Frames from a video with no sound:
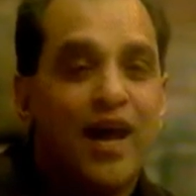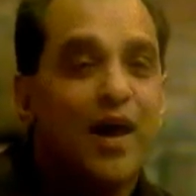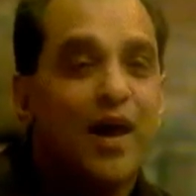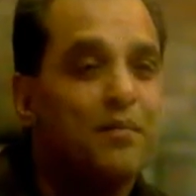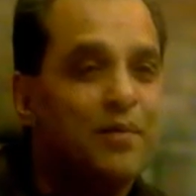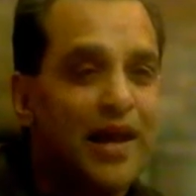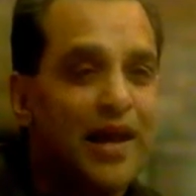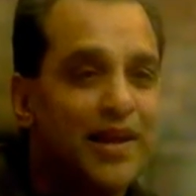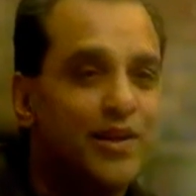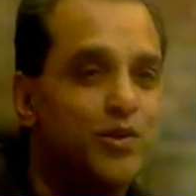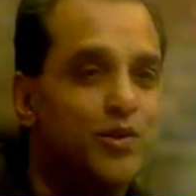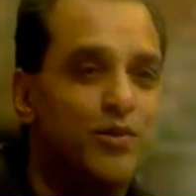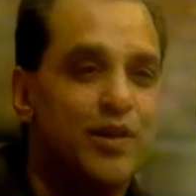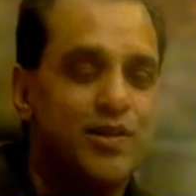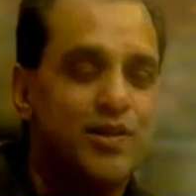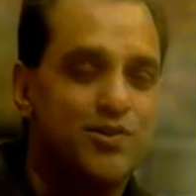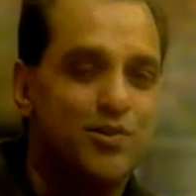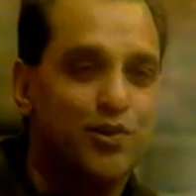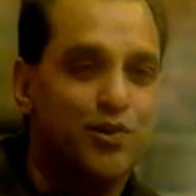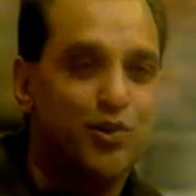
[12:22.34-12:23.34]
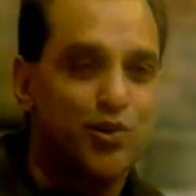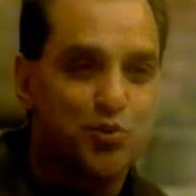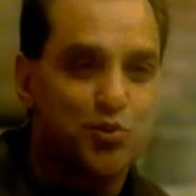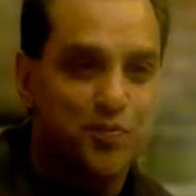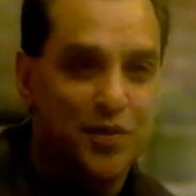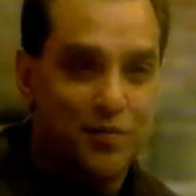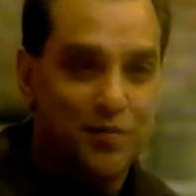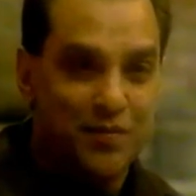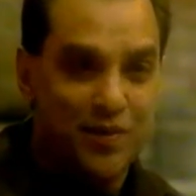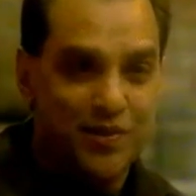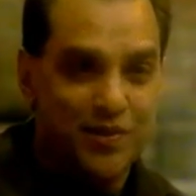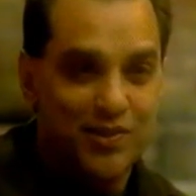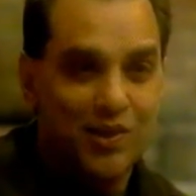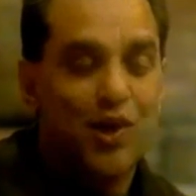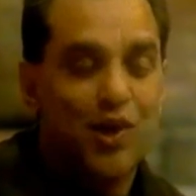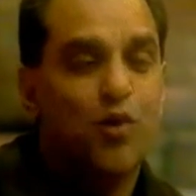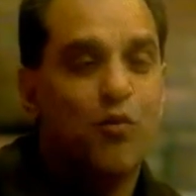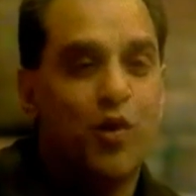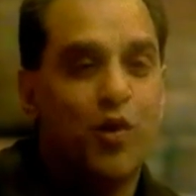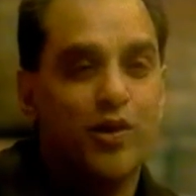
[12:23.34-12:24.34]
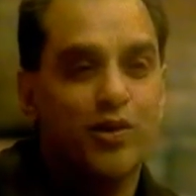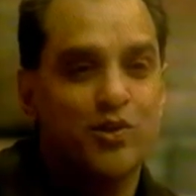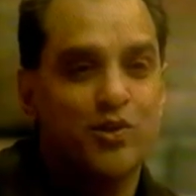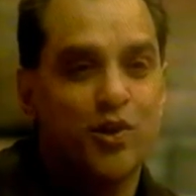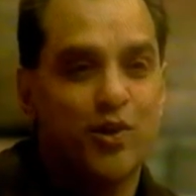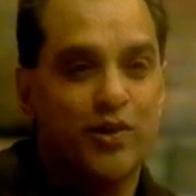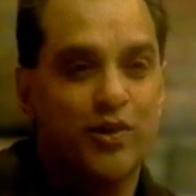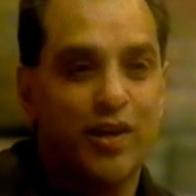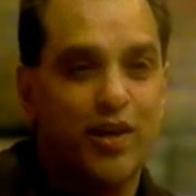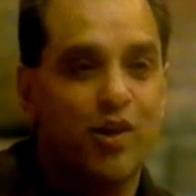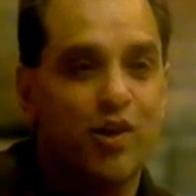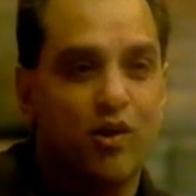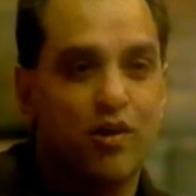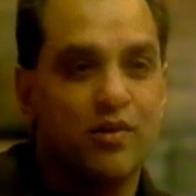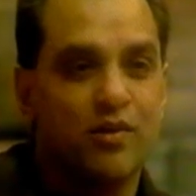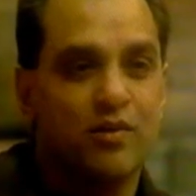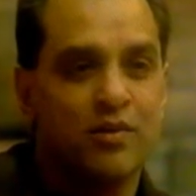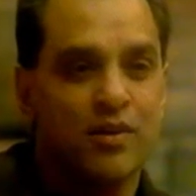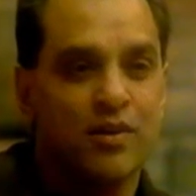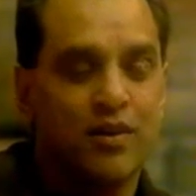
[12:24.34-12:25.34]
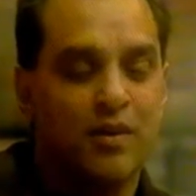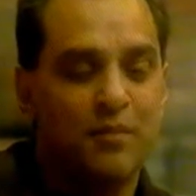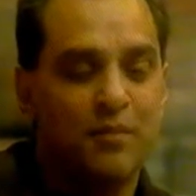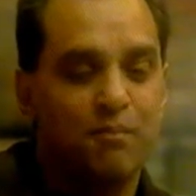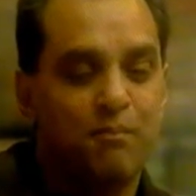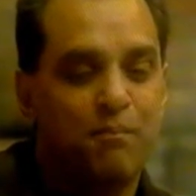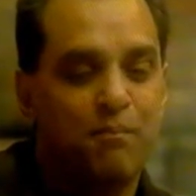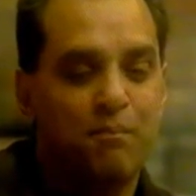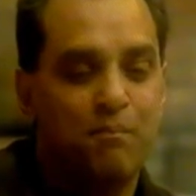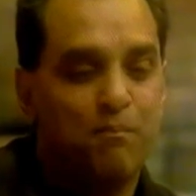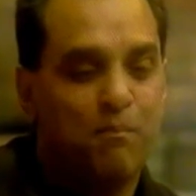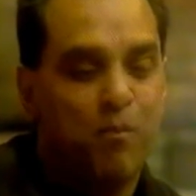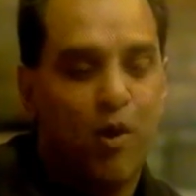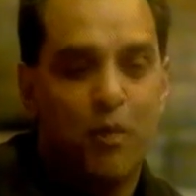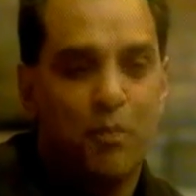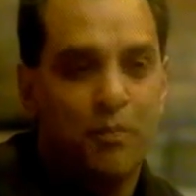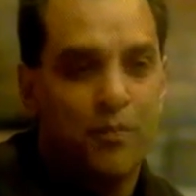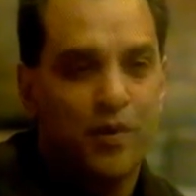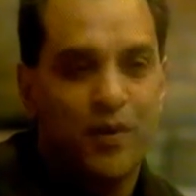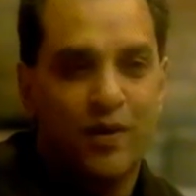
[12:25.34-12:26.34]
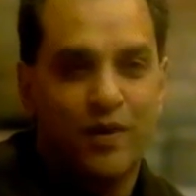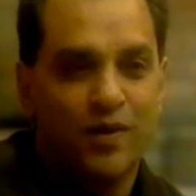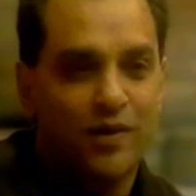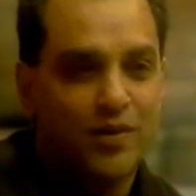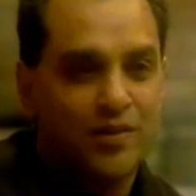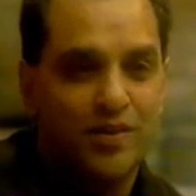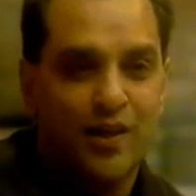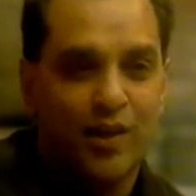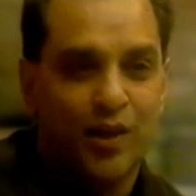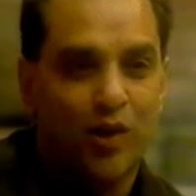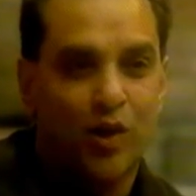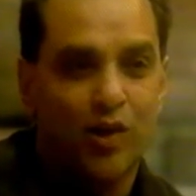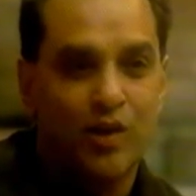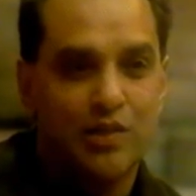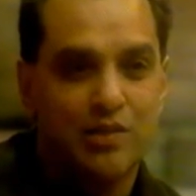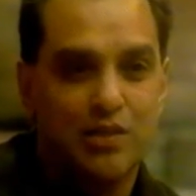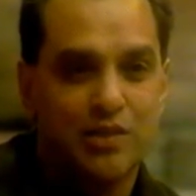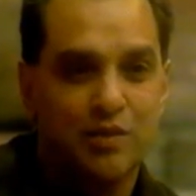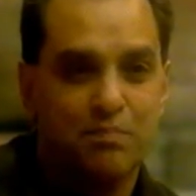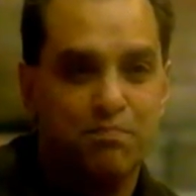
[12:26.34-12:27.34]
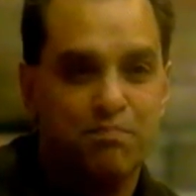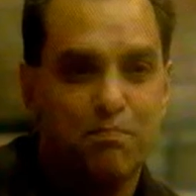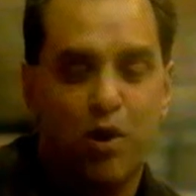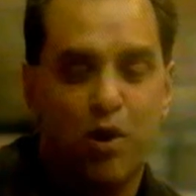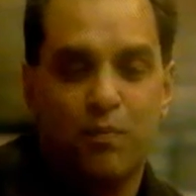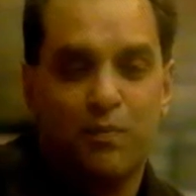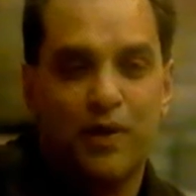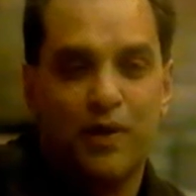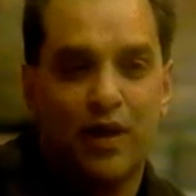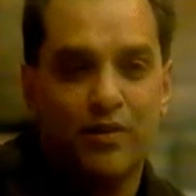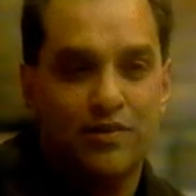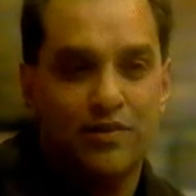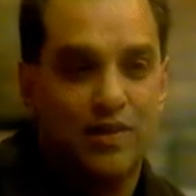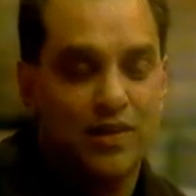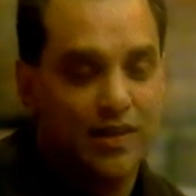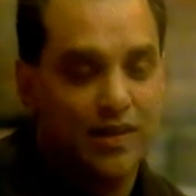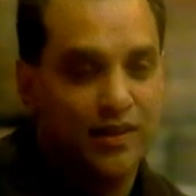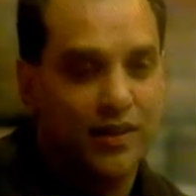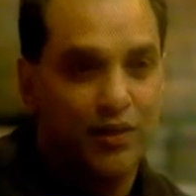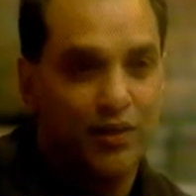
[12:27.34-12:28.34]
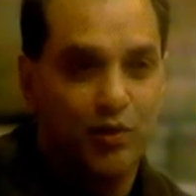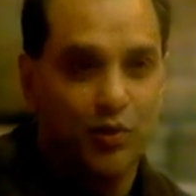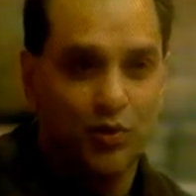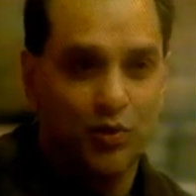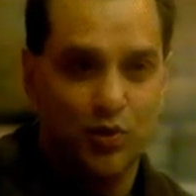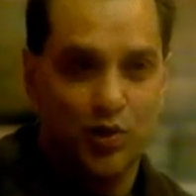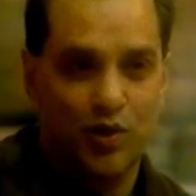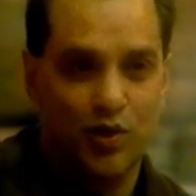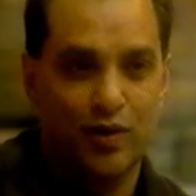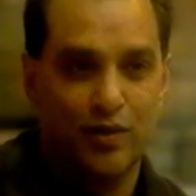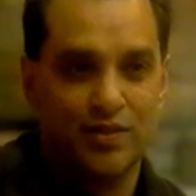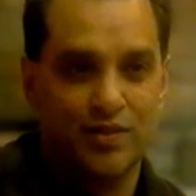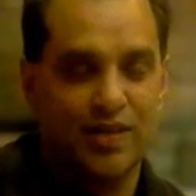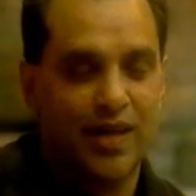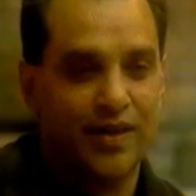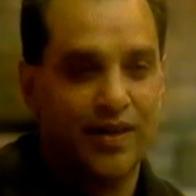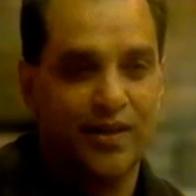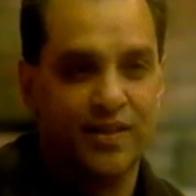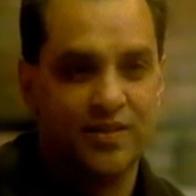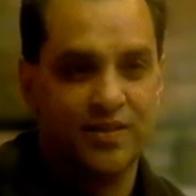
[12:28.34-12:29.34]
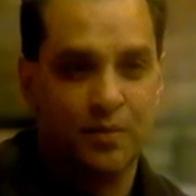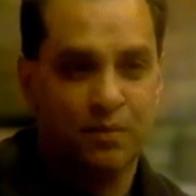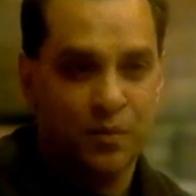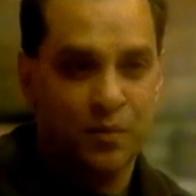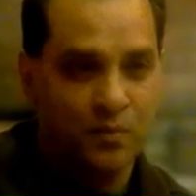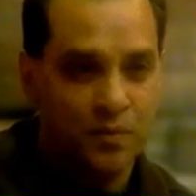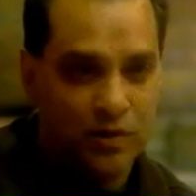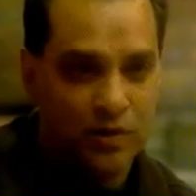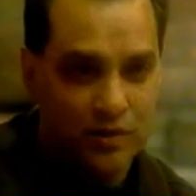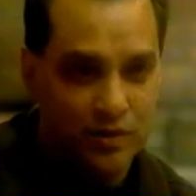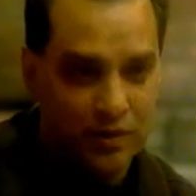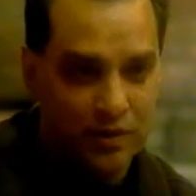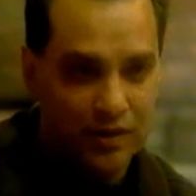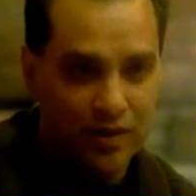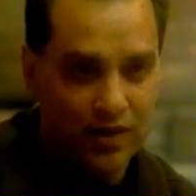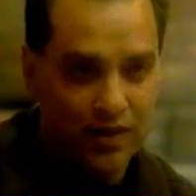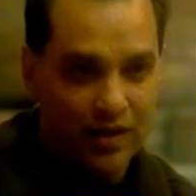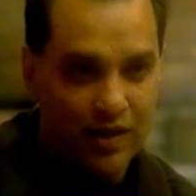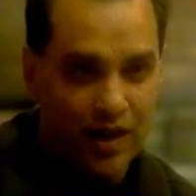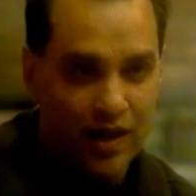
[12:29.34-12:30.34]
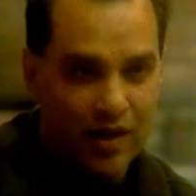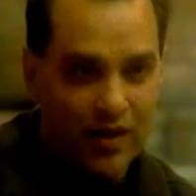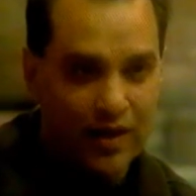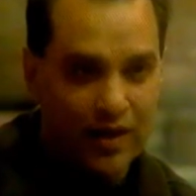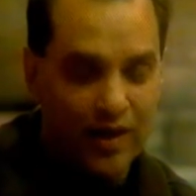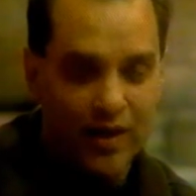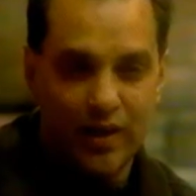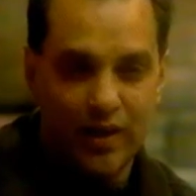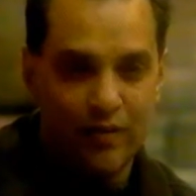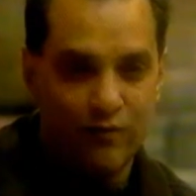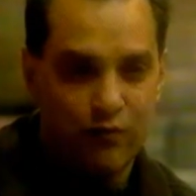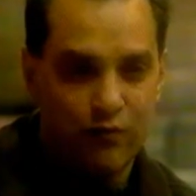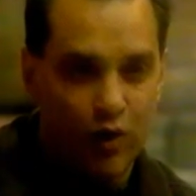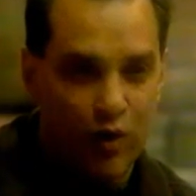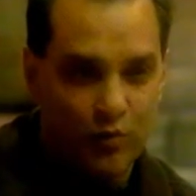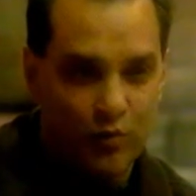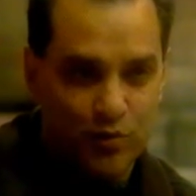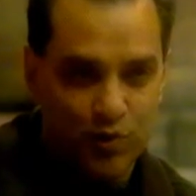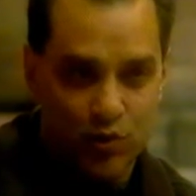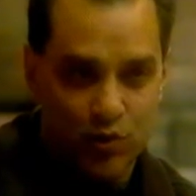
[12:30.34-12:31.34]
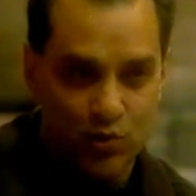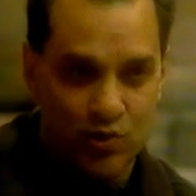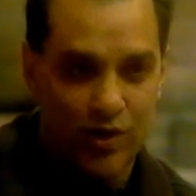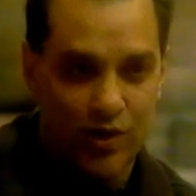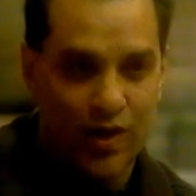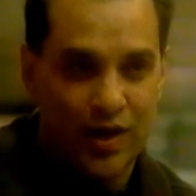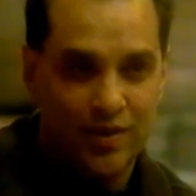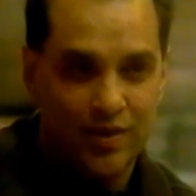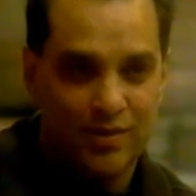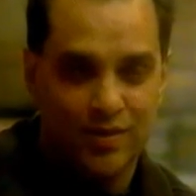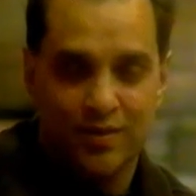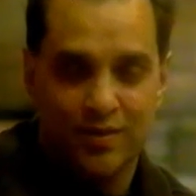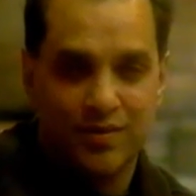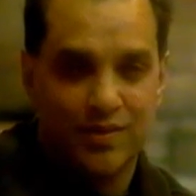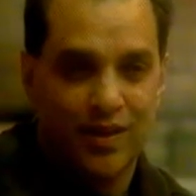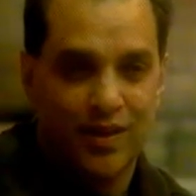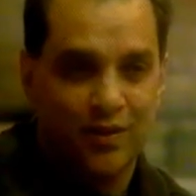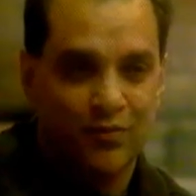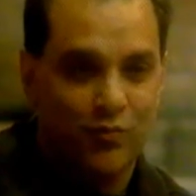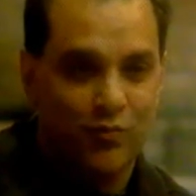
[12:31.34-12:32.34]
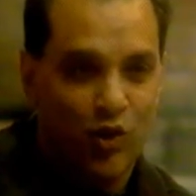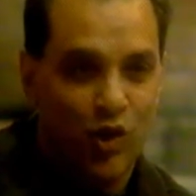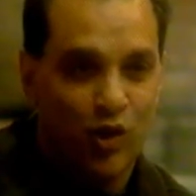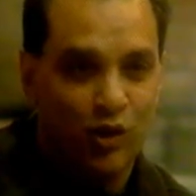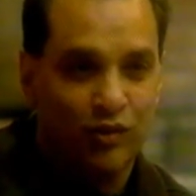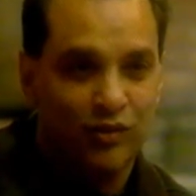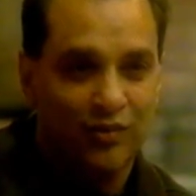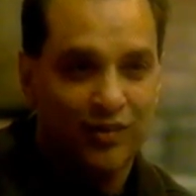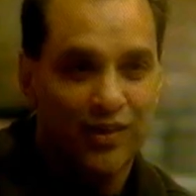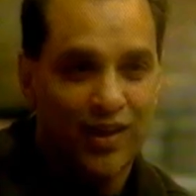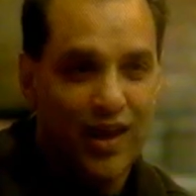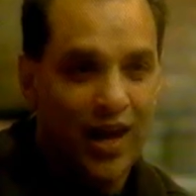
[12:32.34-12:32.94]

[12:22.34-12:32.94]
I'm glad you touched on newspapers. What is your take on pop psychology, pop counseling that goes on in Saturday supplements? Ill-informed socialites in designer frocks,